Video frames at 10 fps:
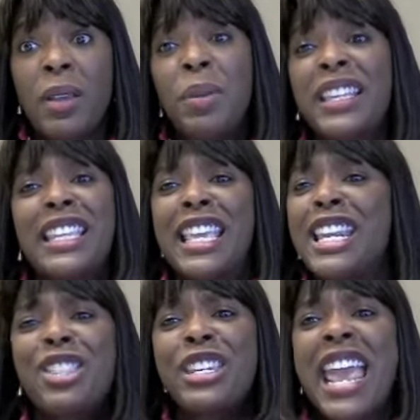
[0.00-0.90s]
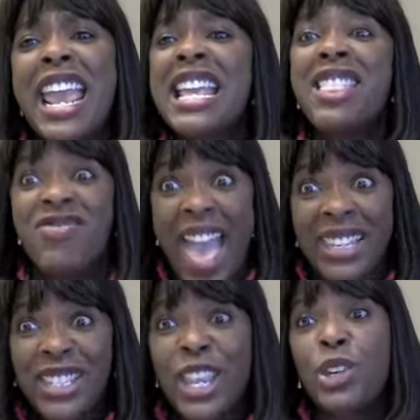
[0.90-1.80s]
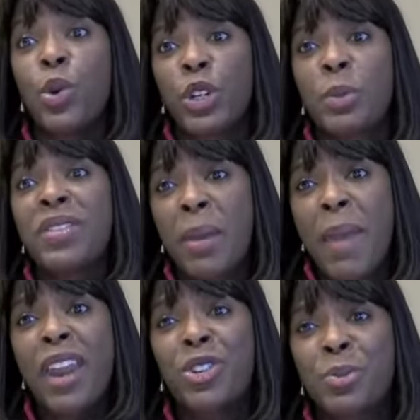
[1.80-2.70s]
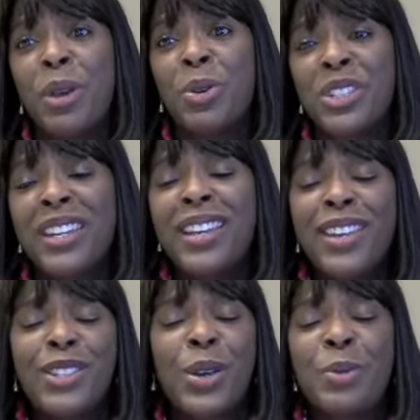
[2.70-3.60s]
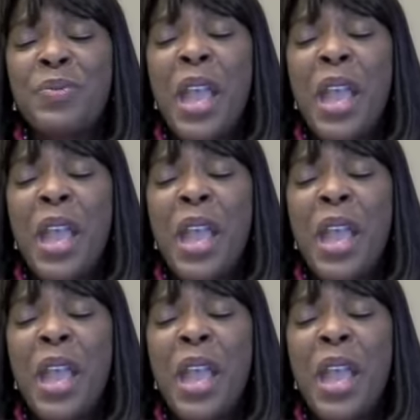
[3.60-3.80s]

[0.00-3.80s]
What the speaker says: Because at the end of the day, that's the endorsement that matters most. So